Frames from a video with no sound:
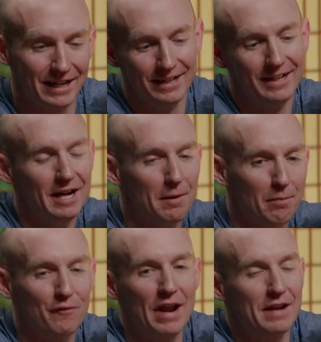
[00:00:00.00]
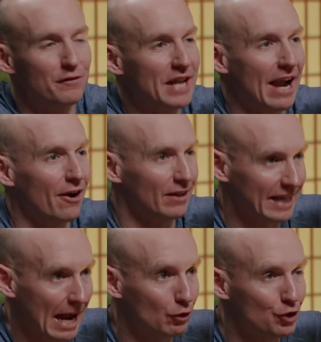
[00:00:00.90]
a preventative care. Like,
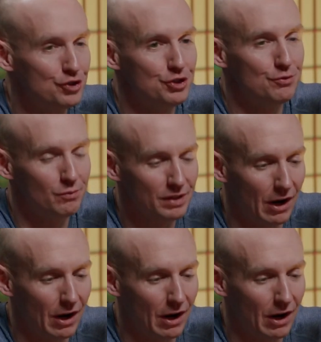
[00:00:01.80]
how could you,